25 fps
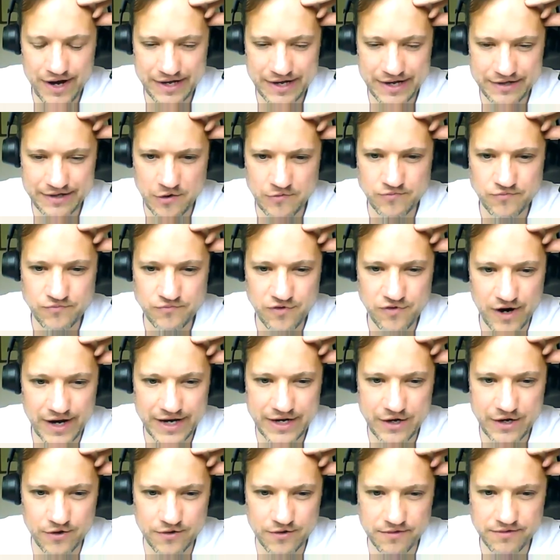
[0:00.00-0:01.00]
why I don't
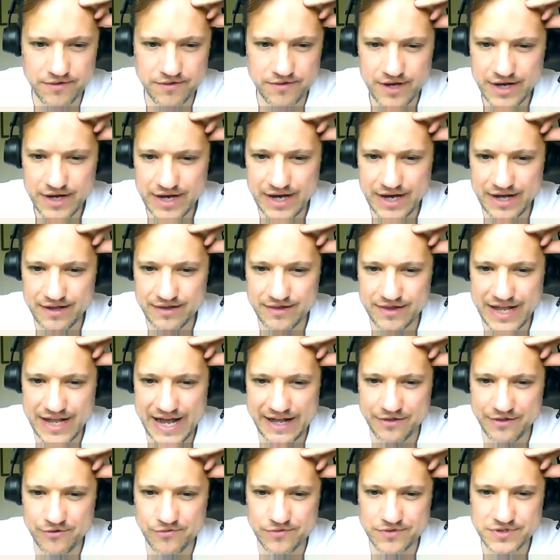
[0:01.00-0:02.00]
write on
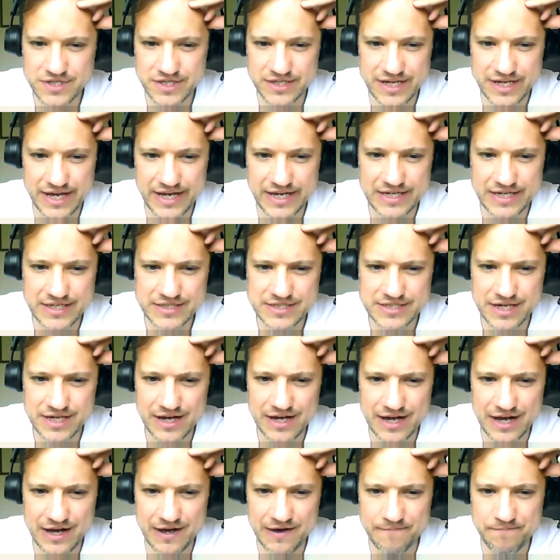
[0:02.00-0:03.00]
Landlord Today's
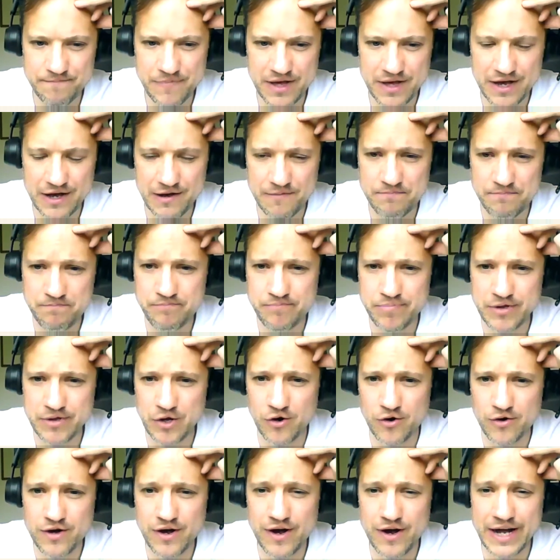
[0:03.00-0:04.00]

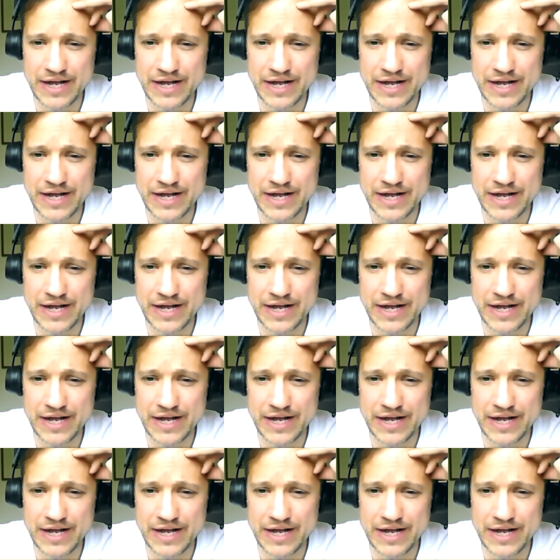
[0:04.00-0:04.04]
blog.